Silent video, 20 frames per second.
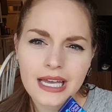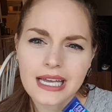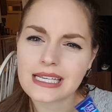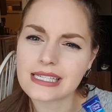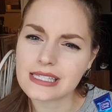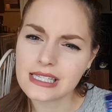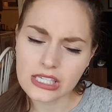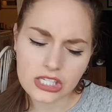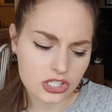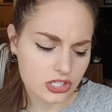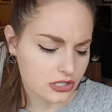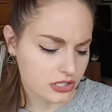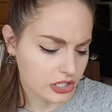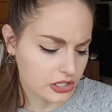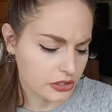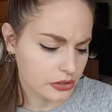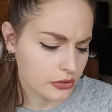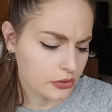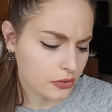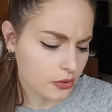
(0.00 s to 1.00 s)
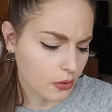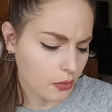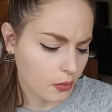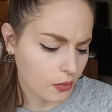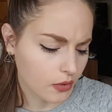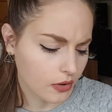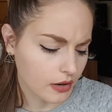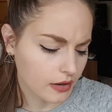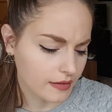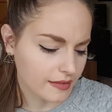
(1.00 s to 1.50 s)
Is this new?
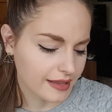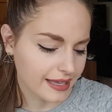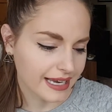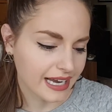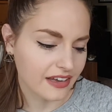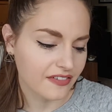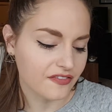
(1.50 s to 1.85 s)
Or like,